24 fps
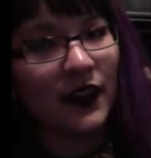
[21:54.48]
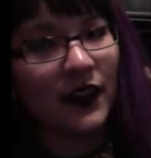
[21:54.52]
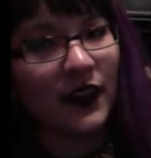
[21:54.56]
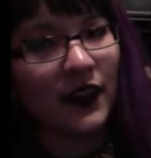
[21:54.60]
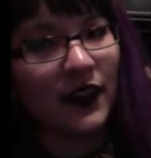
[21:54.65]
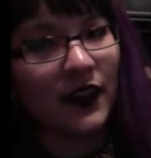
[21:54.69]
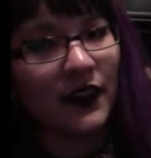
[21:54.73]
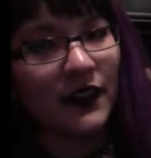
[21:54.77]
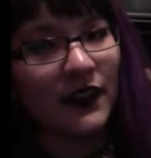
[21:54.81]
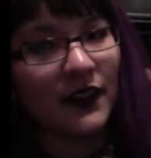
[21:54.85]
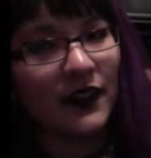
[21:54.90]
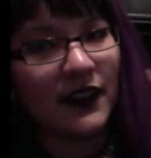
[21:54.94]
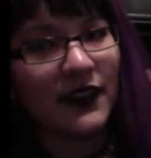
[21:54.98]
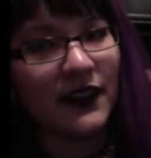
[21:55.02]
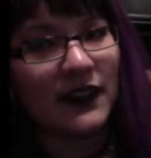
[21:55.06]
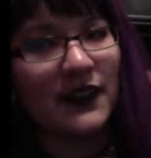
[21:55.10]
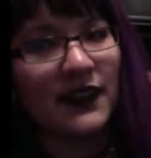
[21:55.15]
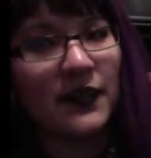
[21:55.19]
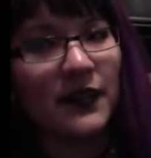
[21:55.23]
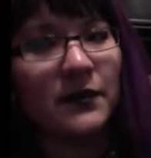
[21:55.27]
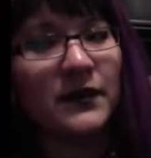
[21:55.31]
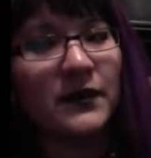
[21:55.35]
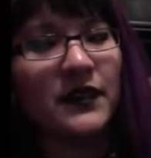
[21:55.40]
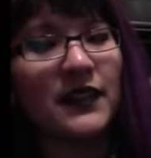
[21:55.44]
It's a
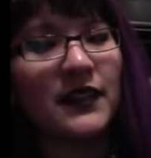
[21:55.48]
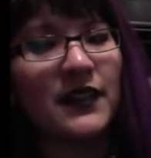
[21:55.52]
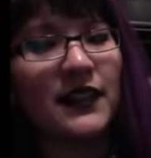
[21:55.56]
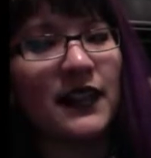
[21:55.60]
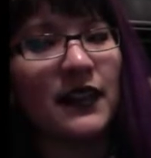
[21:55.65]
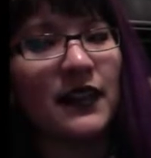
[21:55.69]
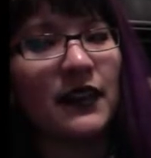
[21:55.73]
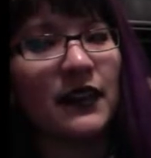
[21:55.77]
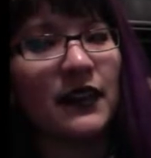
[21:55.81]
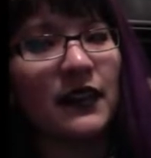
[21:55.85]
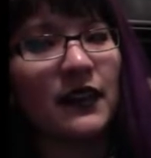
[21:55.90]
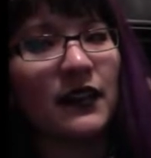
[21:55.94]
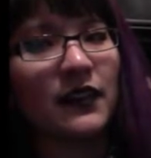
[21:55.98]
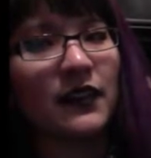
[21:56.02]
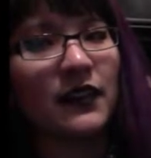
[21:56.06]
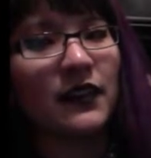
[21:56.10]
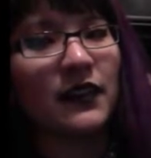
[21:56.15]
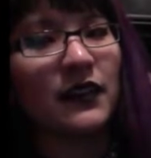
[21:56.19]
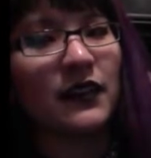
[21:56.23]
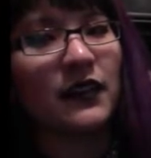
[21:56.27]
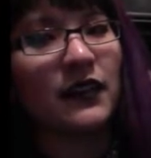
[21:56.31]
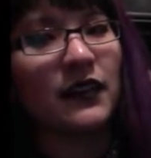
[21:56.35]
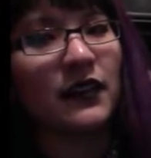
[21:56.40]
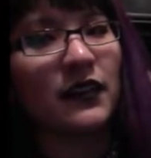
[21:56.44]
diptych,
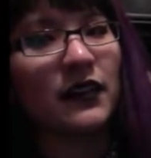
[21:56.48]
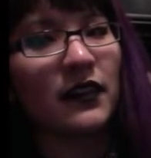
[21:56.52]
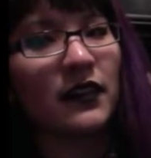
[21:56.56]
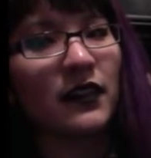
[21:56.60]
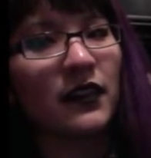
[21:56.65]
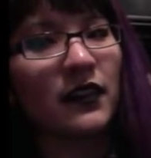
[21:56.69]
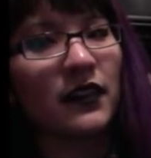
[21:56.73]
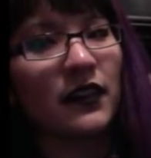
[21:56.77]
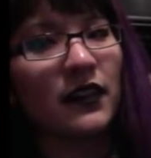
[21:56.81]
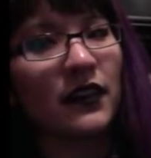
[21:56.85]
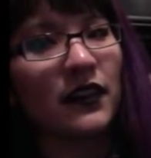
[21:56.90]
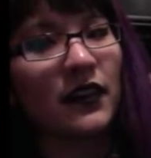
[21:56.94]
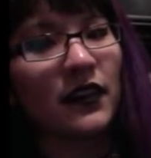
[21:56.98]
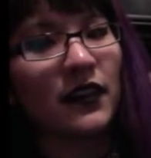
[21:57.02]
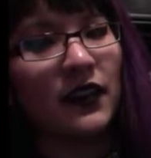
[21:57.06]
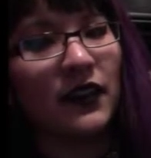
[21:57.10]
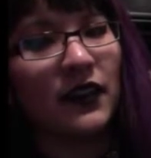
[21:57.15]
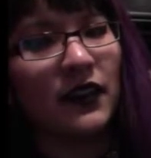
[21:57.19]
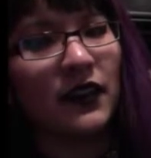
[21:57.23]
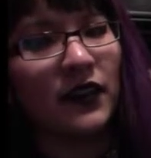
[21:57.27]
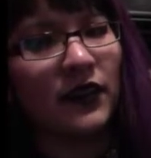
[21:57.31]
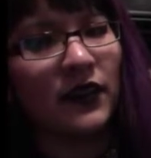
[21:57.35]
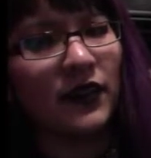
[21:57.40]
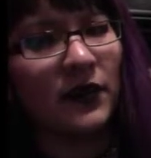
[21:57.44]

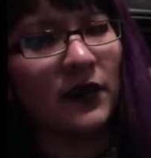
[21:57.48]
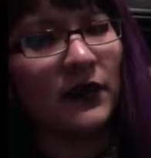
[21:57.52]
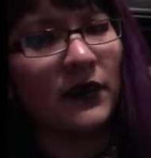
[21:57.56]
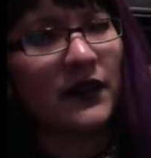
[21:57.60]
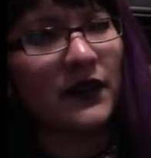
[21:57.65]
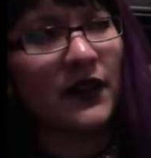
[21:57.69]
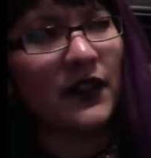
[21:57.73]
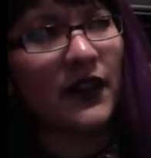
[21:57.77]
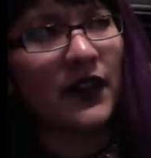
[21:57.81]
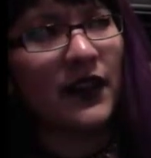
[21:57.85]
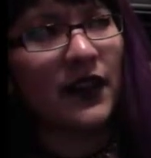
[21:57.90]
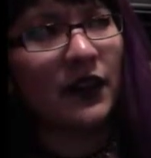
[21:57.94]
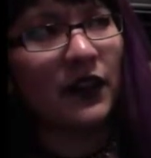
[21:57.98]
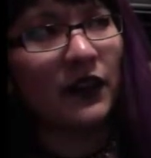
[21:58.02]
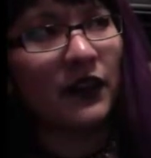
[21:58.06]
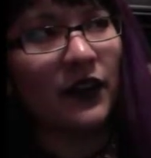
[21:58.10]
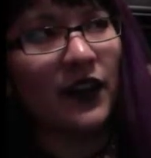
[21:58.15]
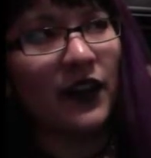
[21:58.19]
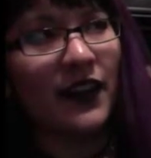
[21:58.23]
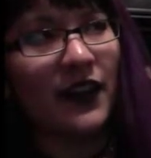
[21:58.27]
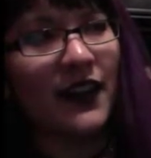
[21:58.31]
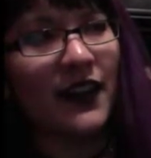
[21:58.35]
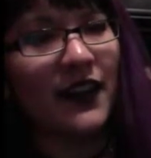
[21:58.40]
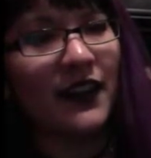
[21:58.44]
if I'm saying it
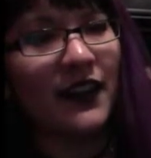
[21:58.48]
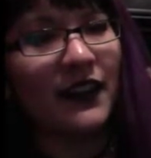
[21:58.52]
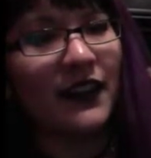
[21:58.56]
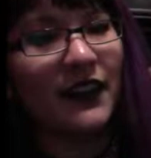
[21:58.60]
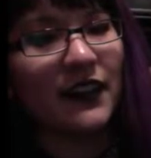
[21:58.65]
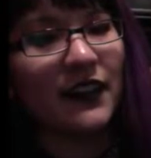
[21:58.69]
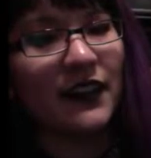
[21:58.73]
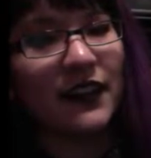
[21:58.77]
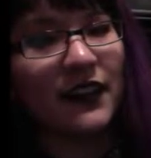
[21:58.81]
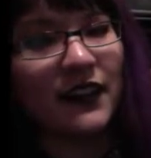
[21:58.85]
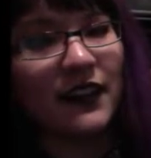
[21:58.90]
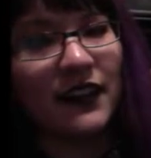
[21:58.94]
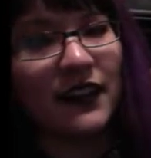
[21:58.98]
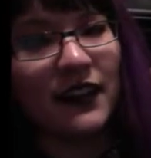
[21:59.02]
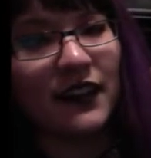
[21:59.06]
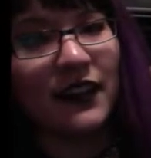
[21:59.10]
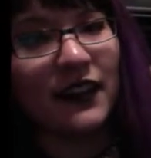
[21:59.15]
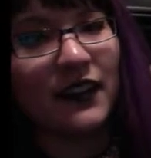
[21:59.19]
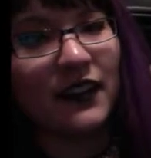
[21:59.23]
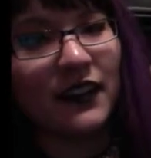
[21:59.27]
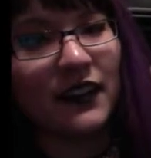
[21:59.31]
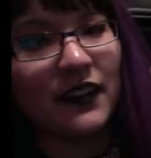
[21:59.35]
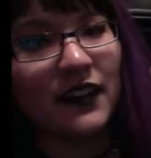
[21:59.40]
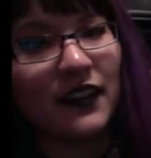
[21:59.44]
right.
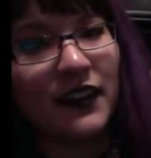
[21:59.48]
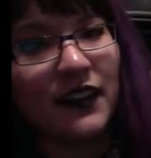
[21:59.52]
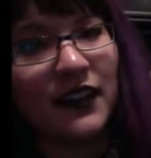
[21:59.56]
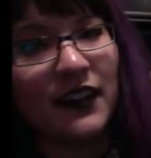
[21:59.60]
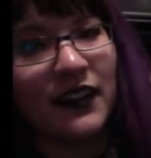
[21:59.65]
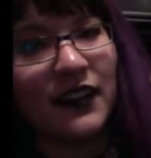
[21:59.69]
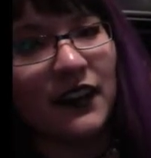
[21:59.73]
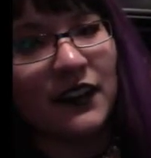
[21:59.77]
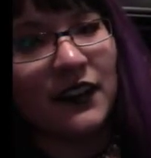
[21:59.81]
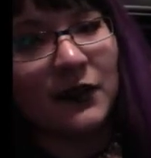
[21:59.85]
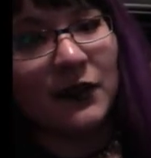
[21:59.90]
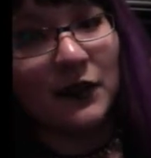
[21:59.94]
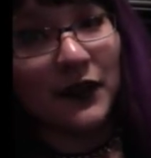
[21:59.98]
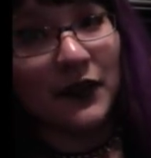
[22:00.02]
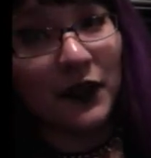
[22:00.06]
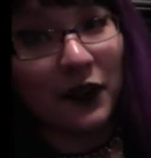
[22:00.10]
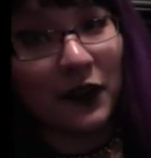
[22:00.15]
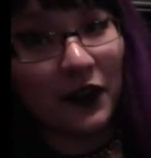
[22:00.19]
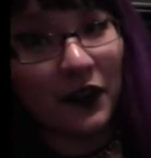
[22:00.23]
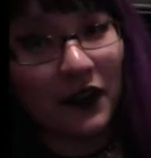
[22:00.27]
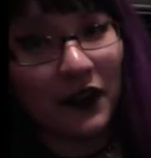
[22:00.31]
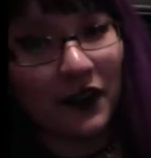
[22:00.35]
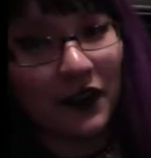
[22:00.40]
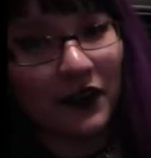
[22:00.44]
I'm
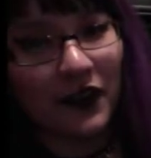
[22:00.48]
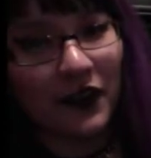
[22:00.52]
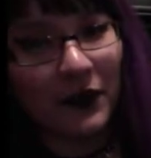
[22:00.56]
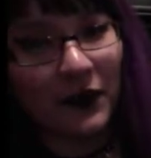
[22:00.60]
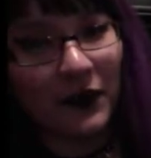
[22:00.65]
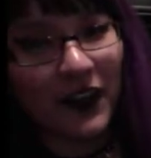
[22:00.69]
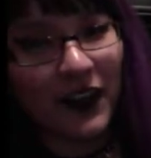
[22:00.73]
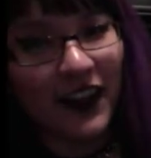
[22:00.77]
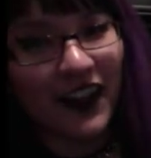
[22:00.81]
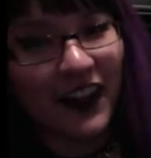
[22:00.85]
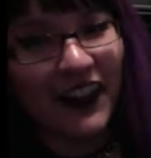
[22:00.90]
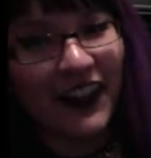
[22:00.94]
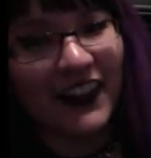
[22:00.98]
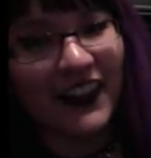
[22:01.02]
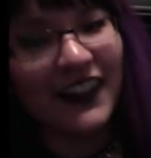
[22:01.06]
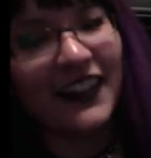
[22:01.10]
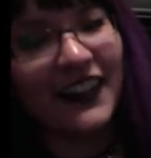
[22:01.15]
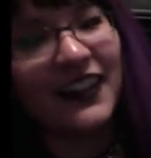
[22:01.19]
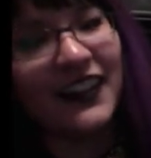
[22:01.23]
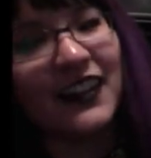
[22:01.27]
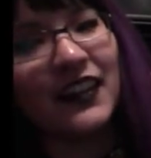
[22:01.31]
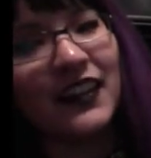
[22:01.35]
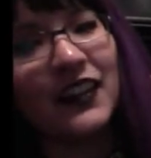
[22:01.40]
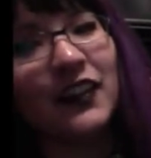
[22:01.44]
sorry if I'm not.
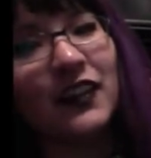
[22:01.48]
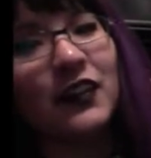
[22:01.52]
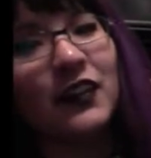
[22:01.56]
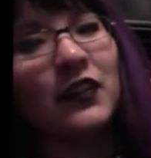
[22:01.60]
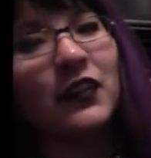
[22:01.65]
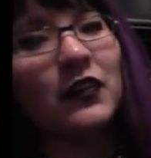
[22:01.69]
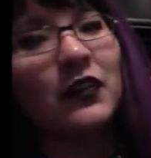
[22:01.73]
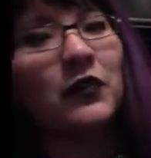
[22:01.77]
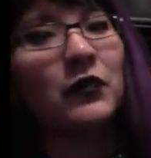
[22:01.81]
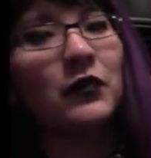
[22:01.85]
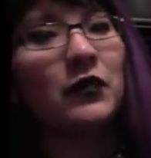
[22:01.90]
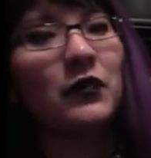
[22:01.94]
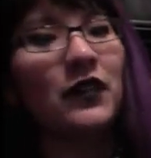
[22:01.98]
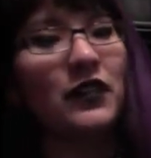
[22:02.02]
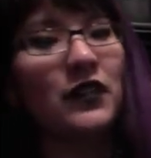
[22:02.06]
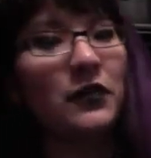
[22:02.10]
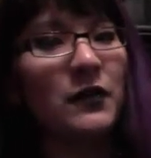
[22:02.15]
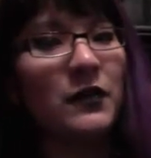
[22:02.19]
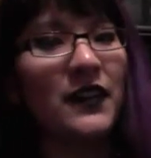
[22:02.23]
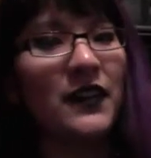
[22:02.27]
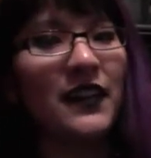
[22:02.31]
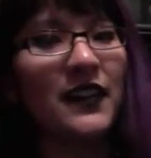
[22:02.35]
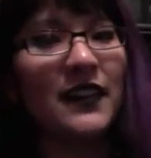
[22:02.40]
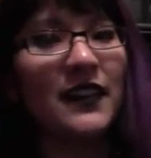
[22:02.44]
Which
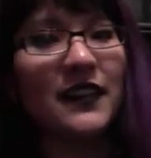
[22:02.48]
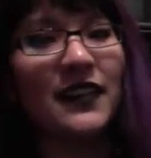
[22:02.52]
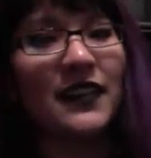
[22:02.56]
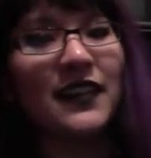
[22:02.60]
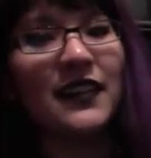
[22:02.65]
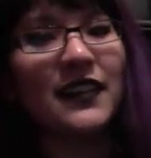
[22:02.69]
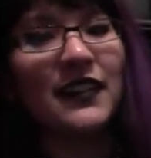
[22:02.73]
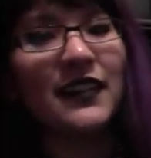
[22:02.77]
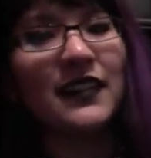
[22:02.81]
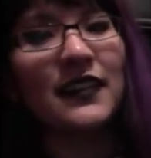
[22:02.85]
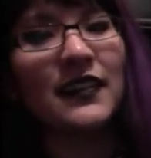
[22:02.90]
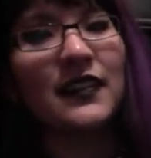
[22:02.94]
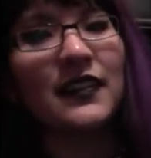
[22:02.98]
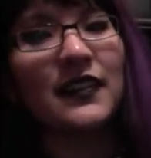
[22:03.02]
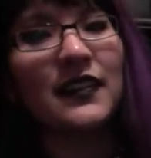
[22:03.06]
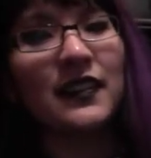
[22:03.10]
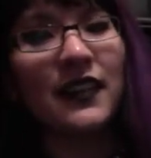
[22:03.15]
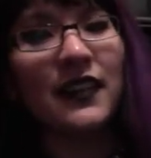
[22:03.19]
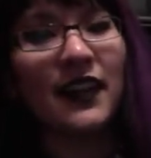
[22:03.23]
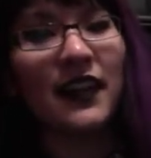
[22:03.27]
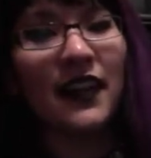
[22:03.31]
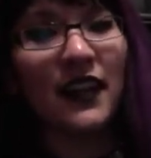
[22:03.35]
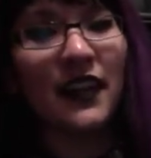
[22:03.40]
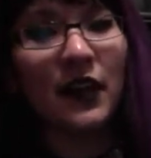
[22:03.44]
means it's
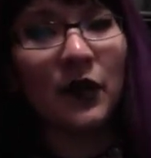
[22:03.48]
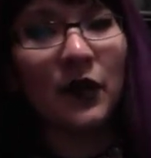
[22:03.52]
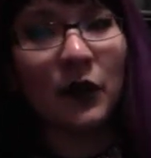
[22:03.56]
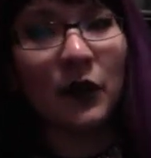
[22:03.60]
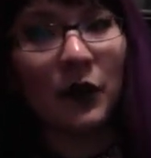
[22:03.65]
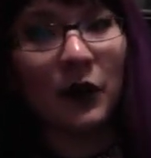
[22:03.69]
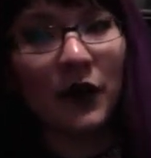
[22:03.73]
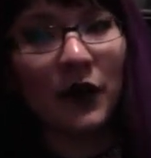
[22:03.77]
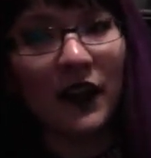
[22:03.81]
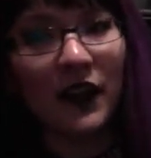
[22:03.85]
one